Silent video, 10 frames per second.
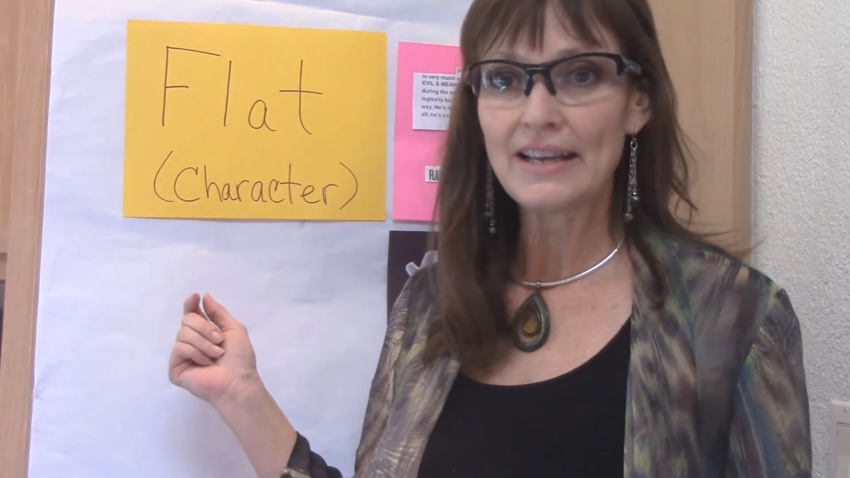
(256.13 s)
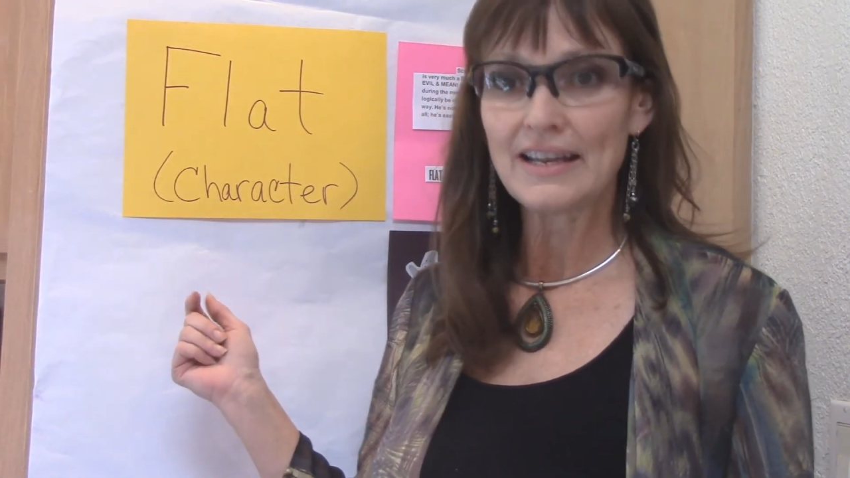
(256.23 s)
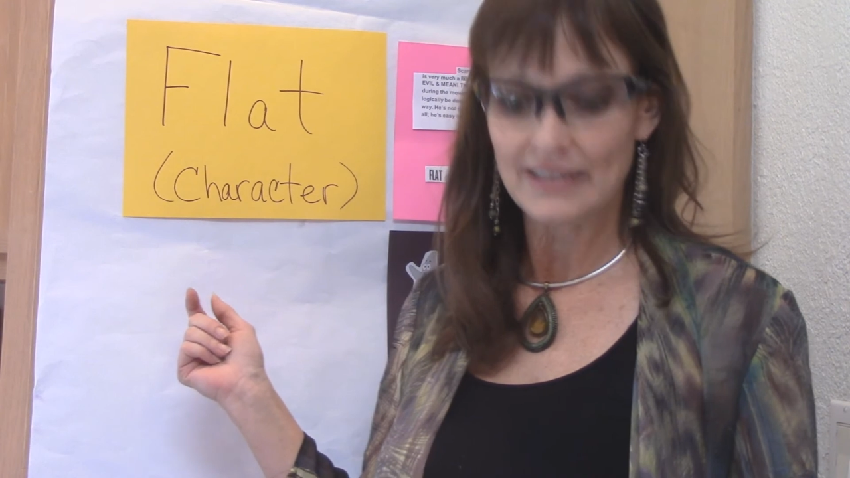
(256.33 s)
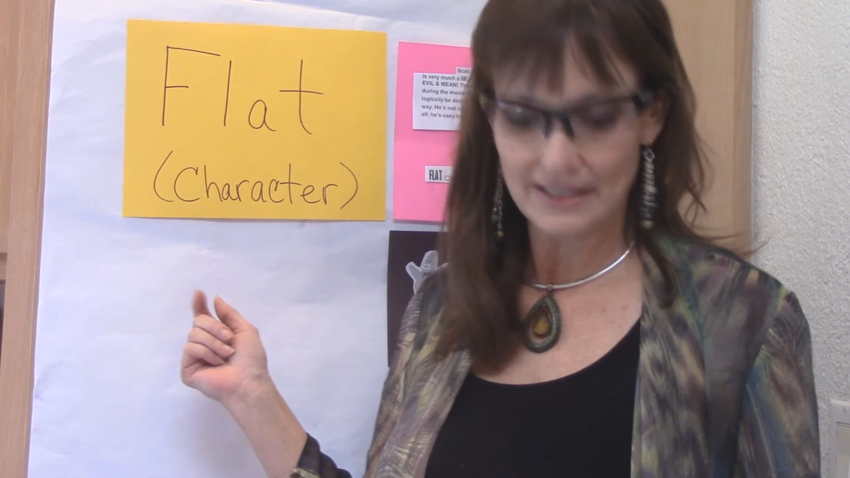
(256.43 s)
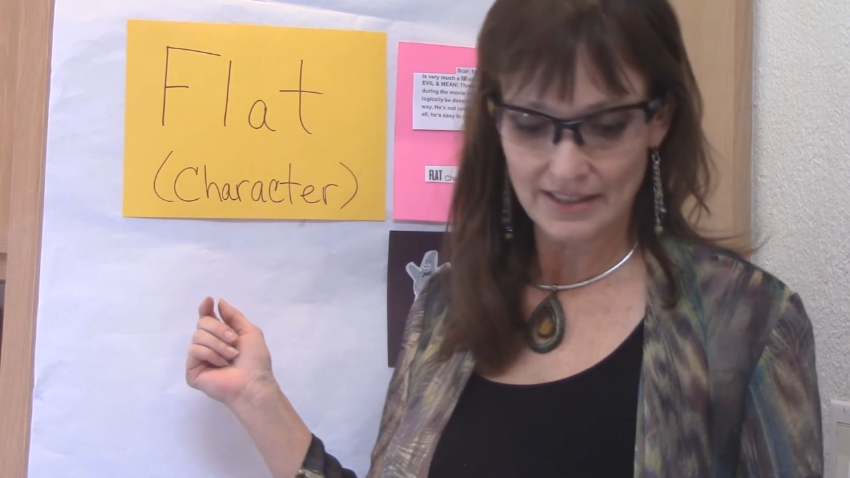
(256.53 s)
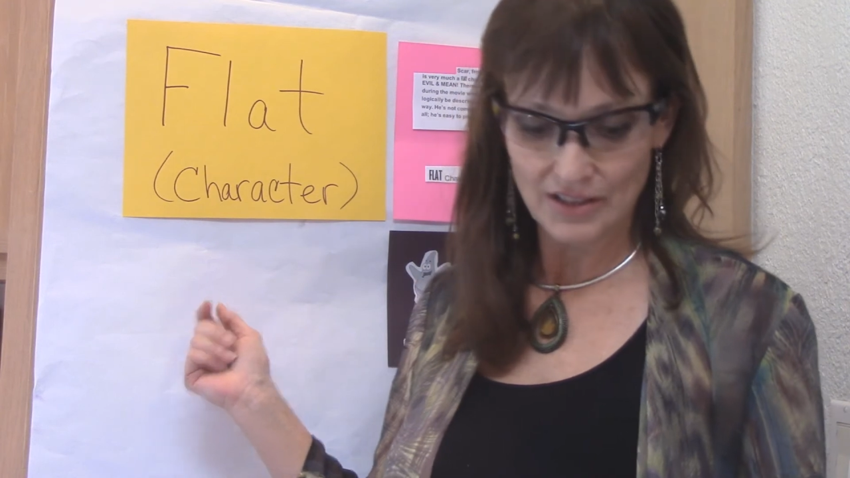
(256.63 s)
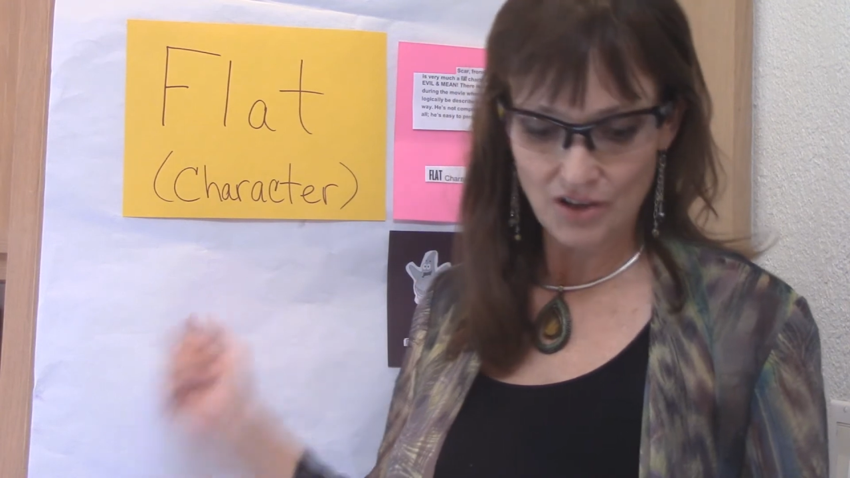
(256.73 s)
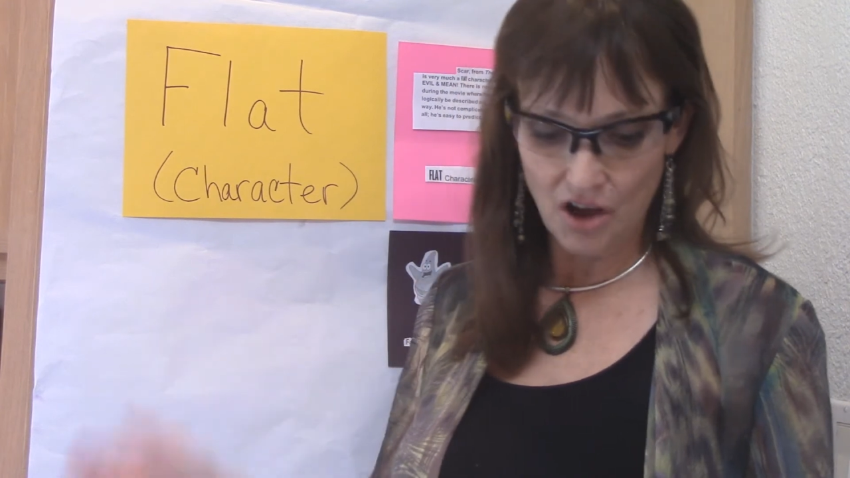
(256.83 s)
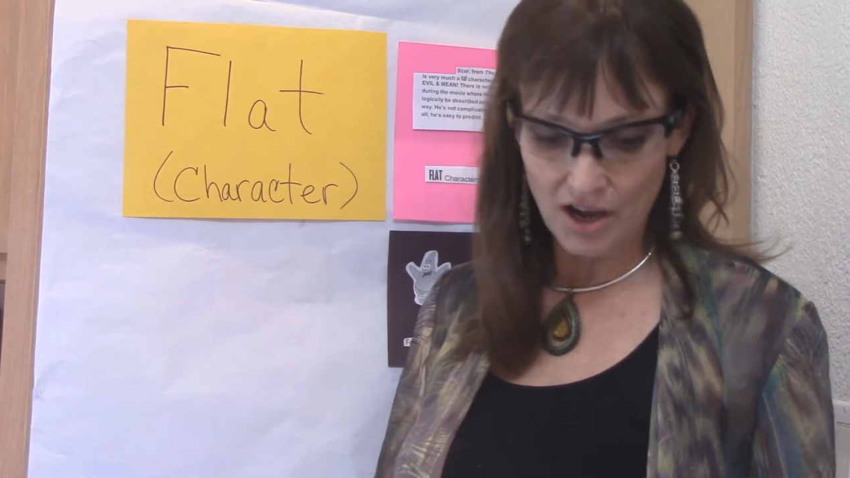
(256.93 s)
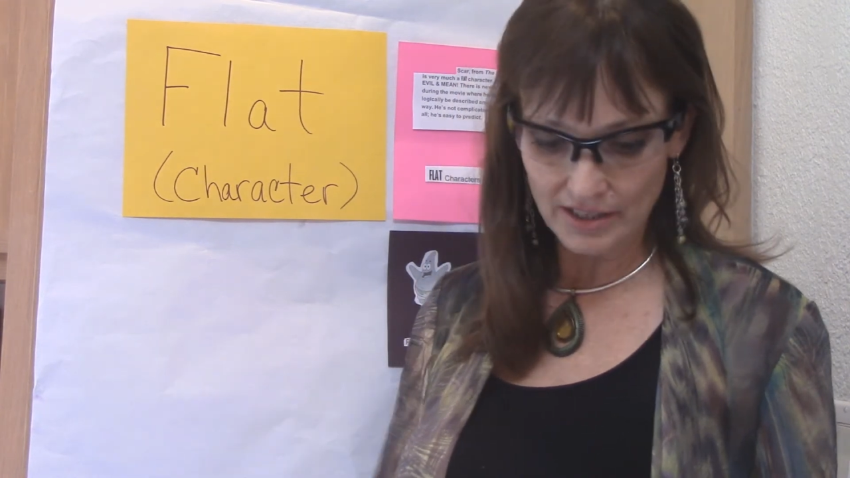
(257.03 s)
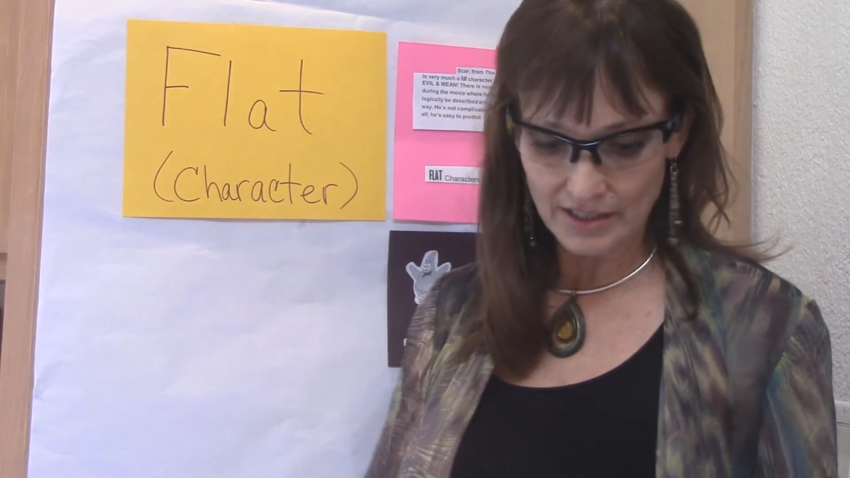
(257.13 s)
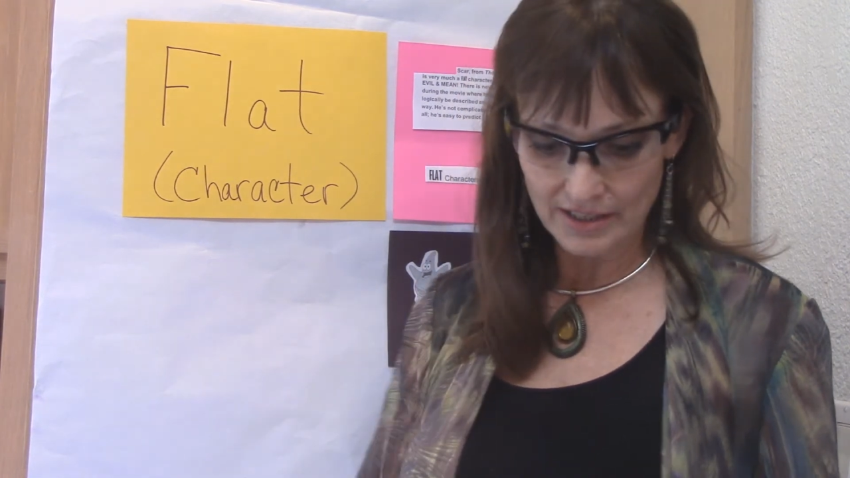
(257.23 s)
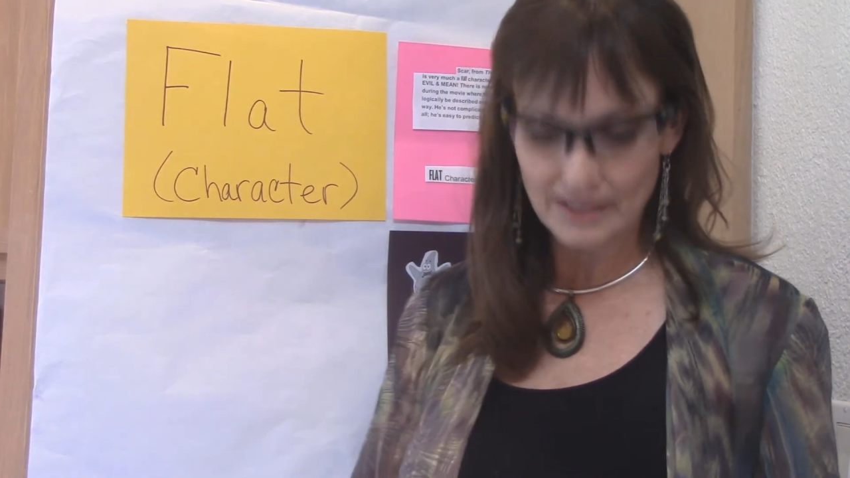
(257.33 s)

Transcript: and does not